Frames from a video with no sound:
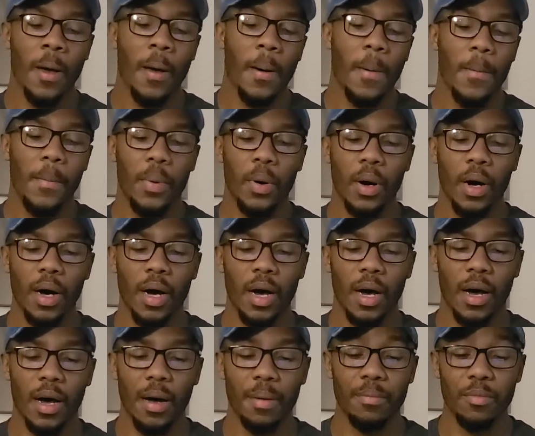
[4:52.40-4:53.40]

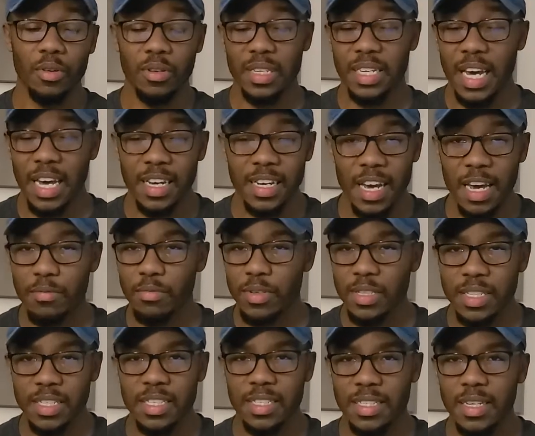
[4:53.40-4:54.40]
But
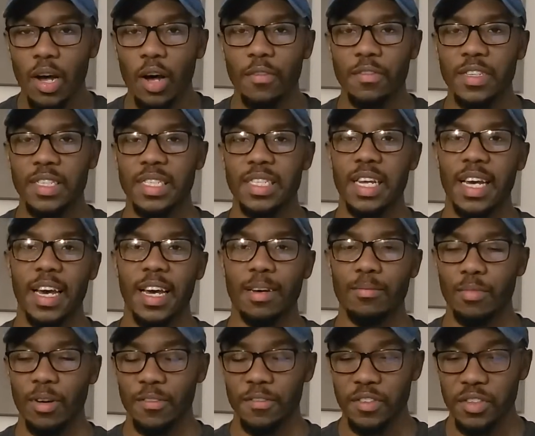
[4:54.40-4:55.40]
cable's in itself is
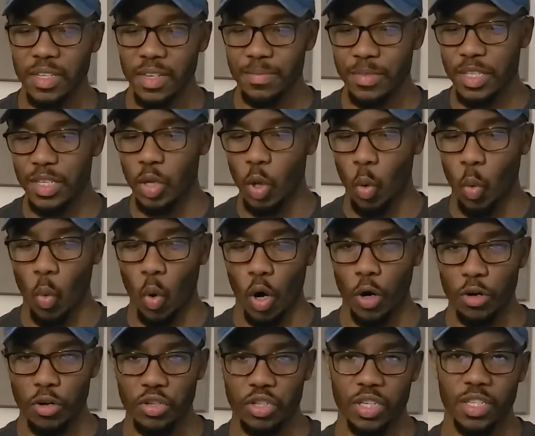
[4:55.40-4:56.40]
dead. But for you to be the
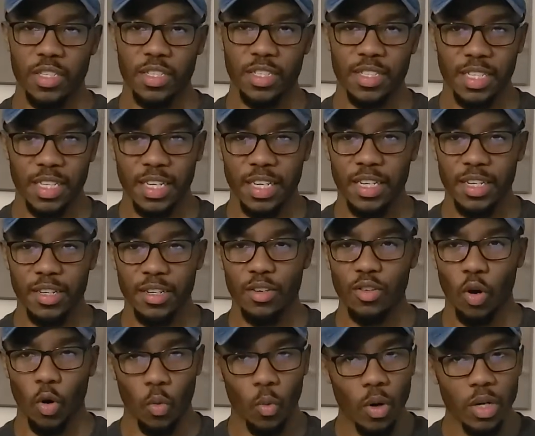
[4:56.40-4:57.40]
worst
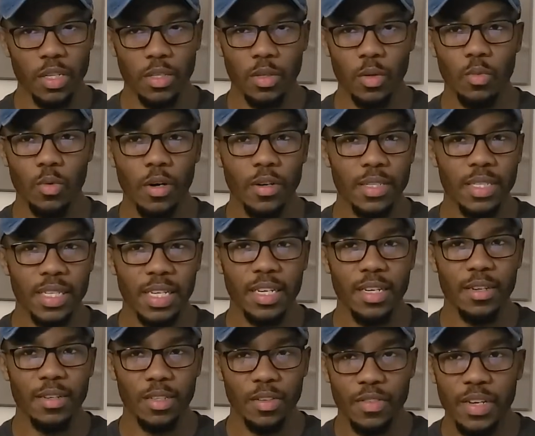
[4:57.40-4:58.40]
tier or one of the worst
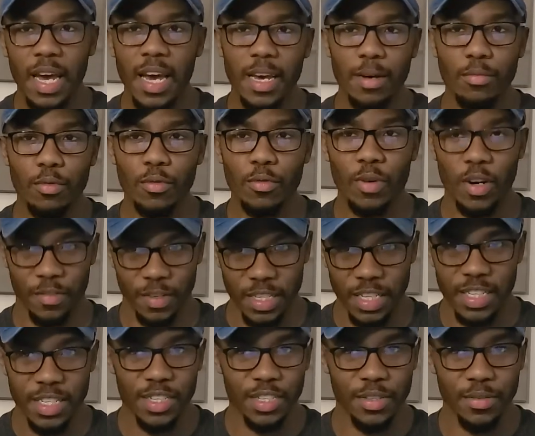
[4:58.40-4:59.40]
tiers of cable of an
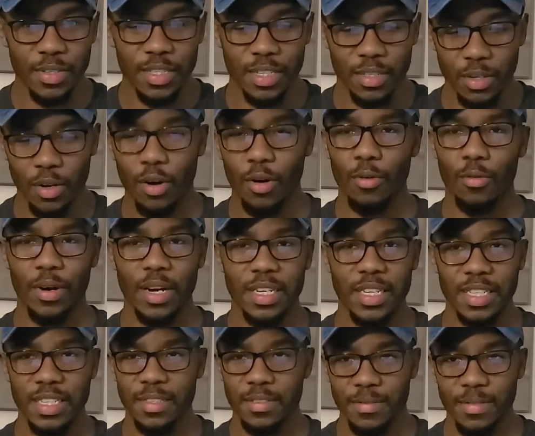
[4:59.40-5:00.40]
industry that's
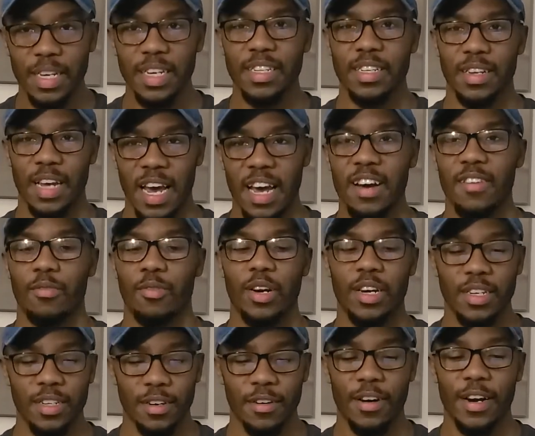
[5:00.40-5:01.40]
already
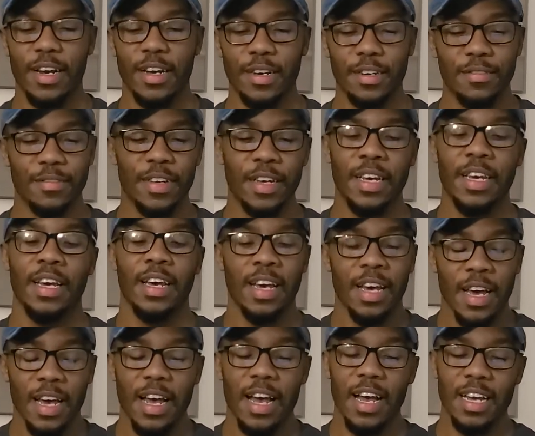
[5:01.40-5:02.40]
halfway in the grave,
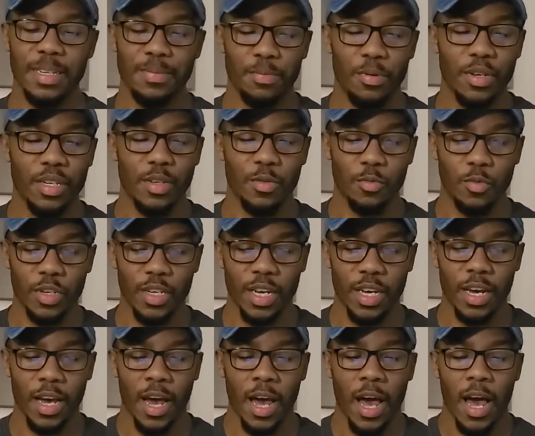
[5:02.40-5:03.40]
that's pretty
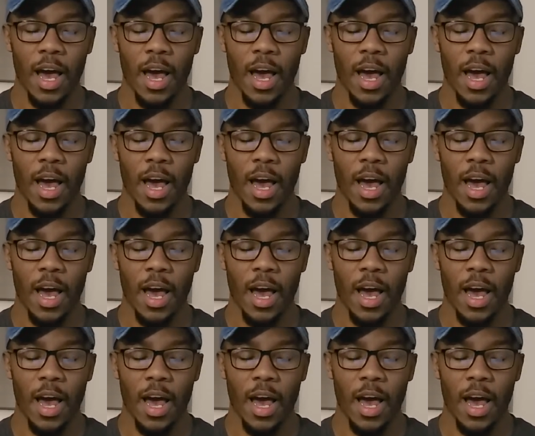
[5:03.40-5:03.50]
weak.